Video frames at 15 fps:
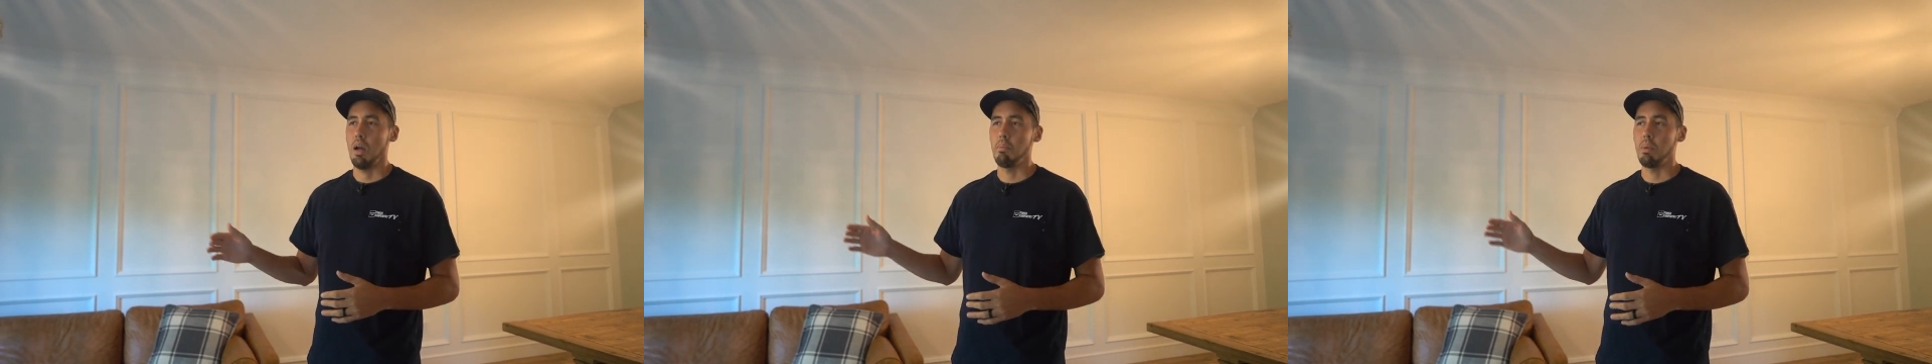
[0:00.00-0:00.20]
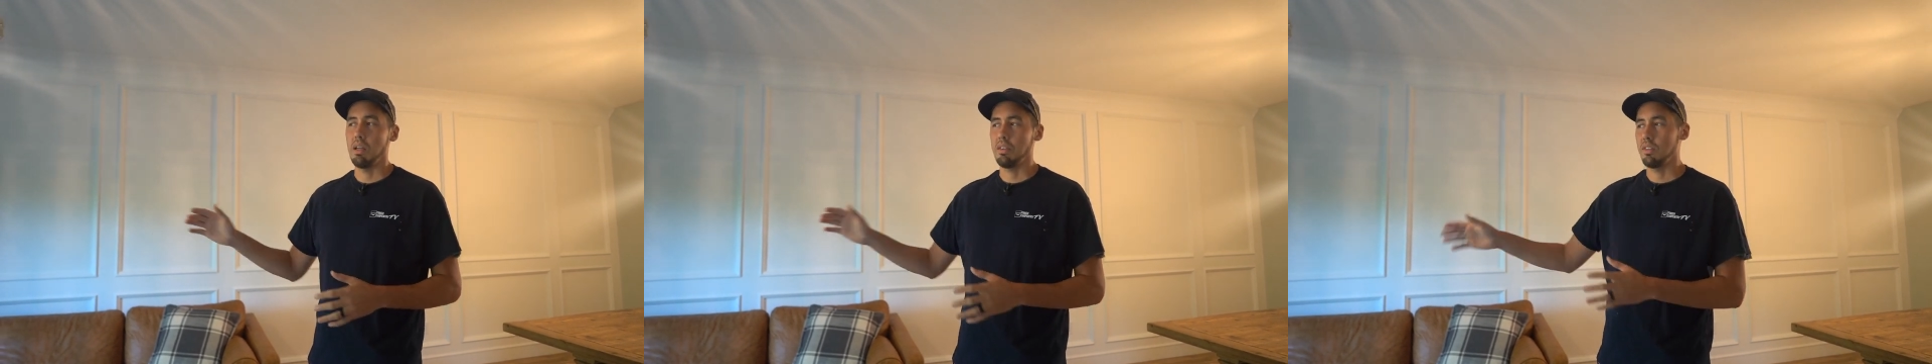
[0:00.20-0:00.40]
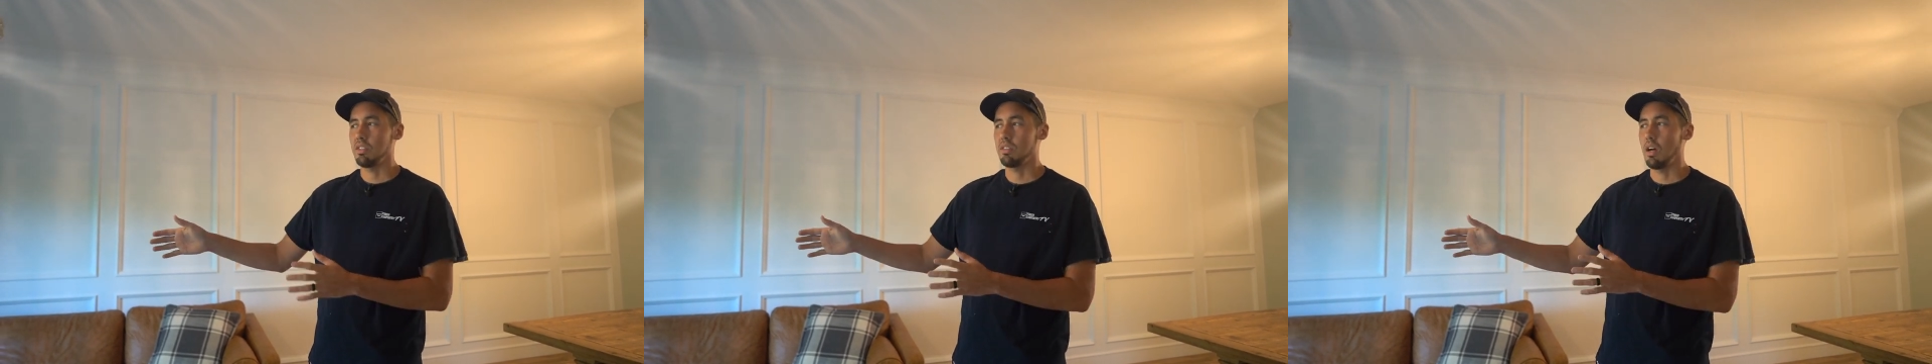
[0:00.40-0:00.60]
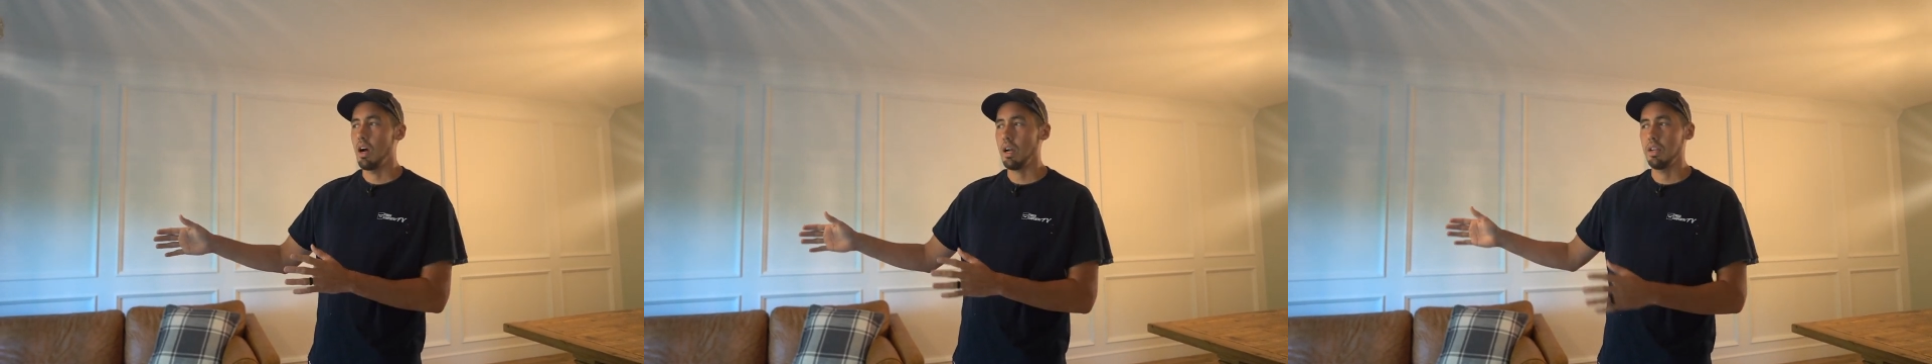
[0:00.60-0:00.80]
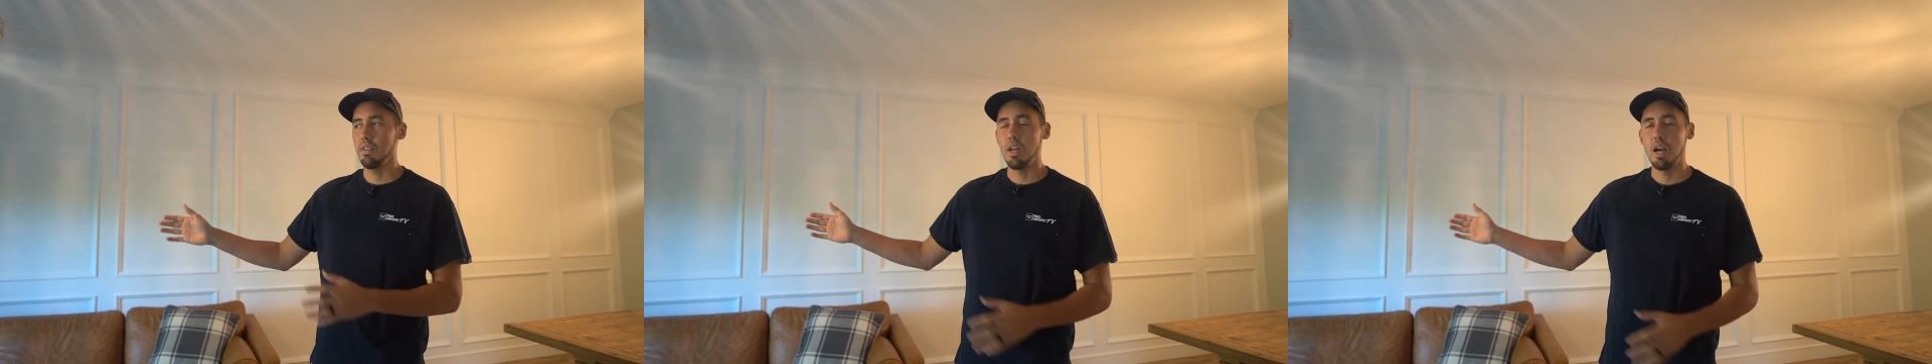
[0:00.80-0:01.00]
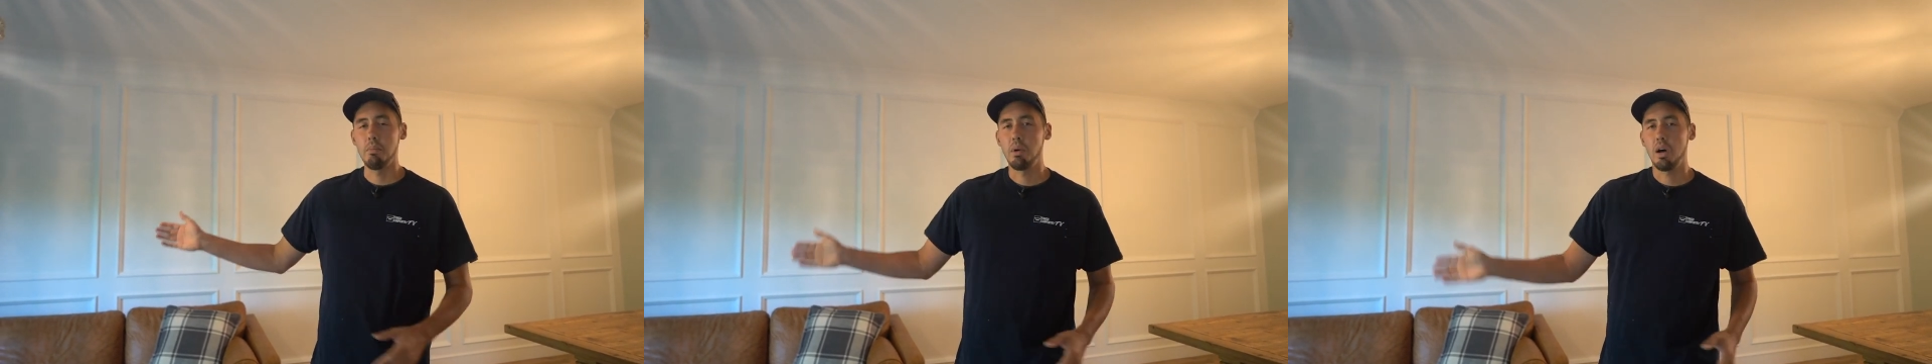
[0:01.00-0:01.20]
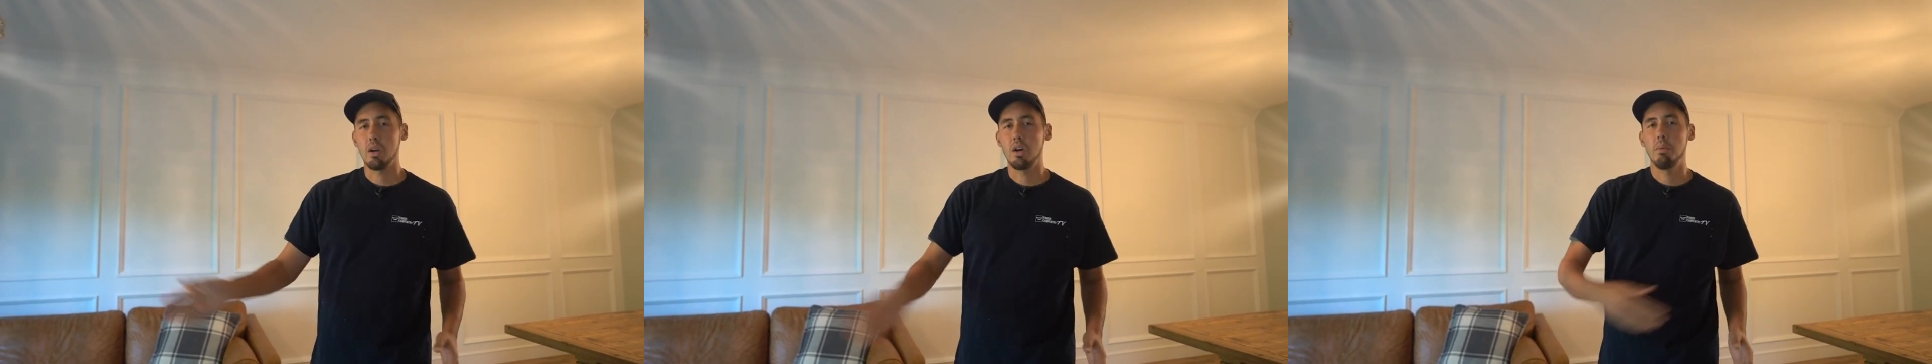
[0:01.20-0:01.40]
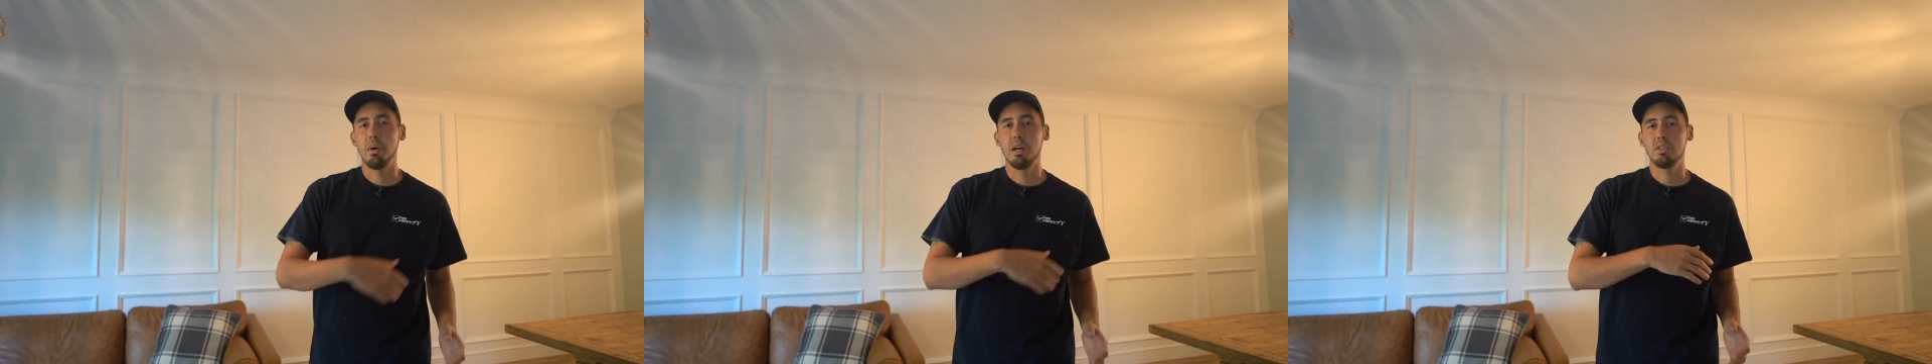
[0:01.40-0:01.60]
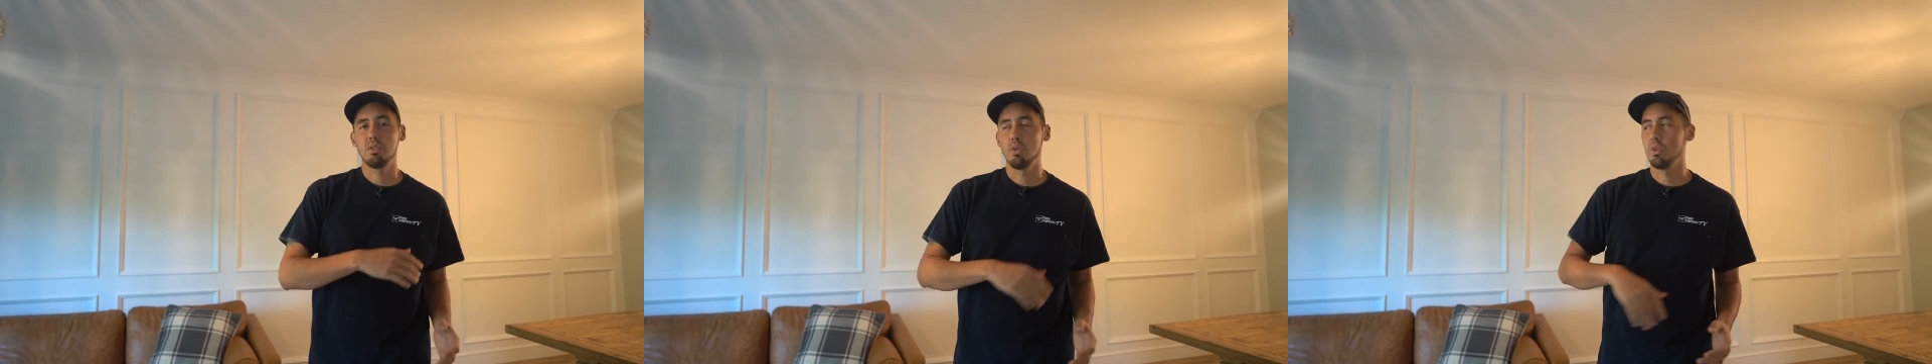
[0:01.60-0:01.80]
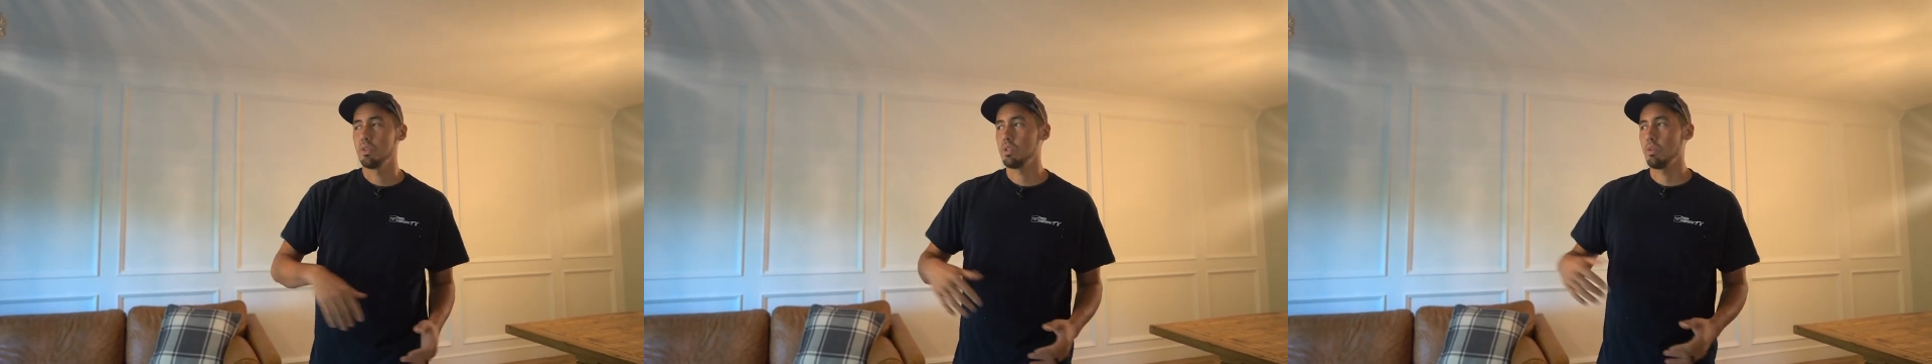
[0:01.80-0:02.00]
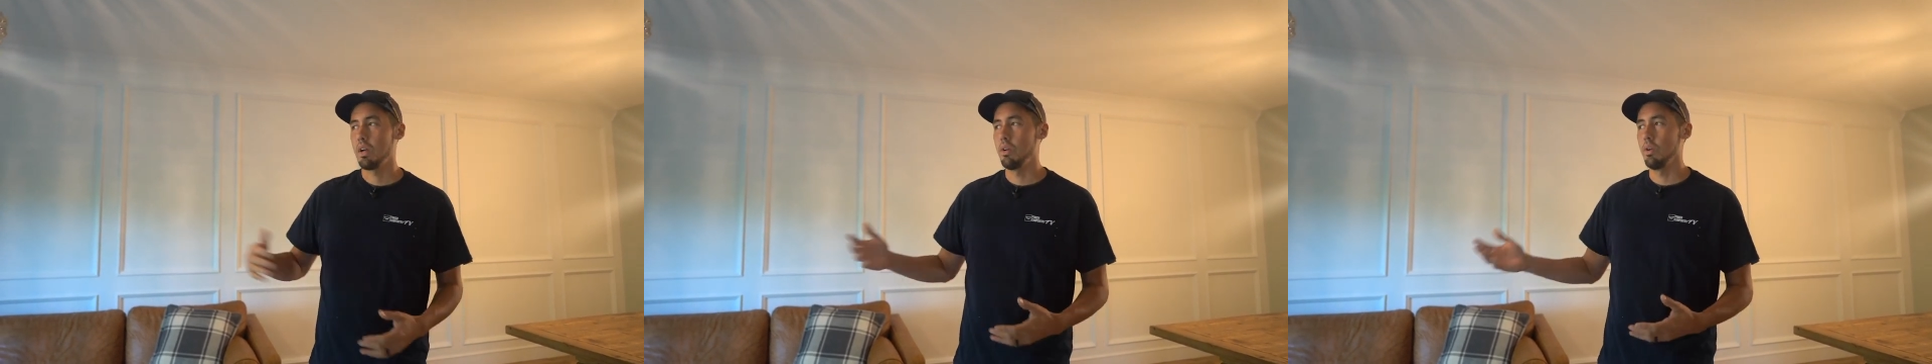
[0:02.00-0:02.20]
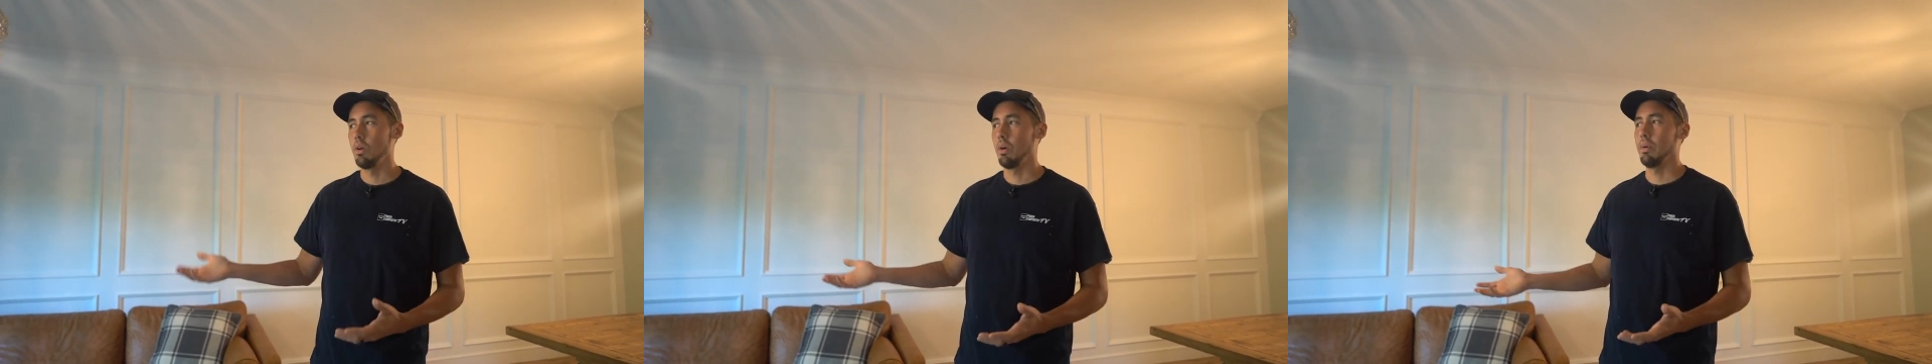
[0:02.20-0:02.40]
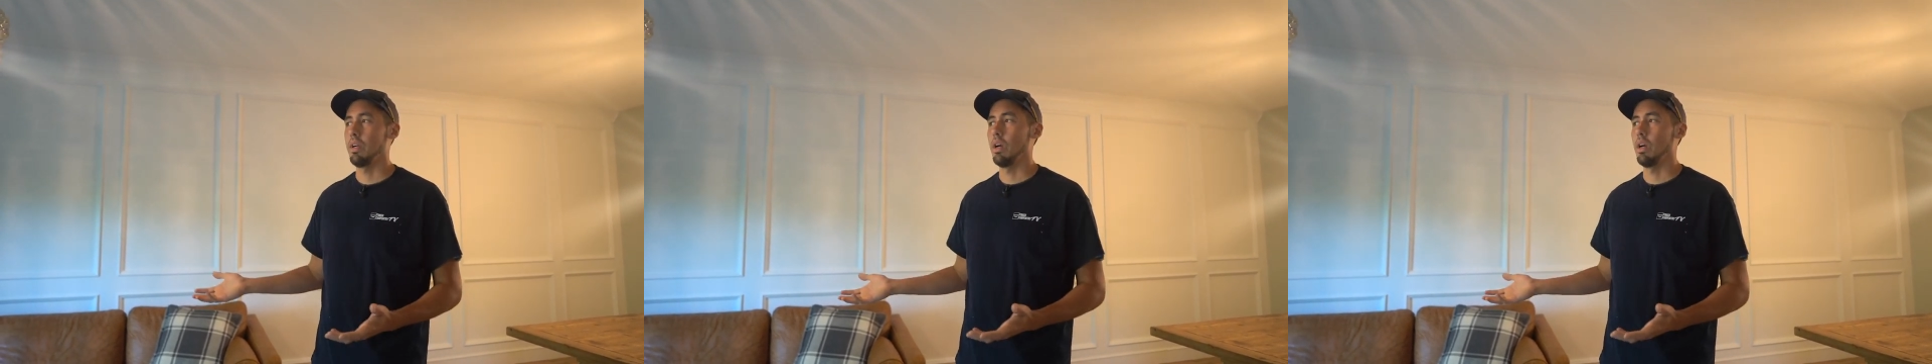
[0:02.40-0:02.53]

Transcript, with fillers: I bought the stock and then I bought all my tools, so I knew it would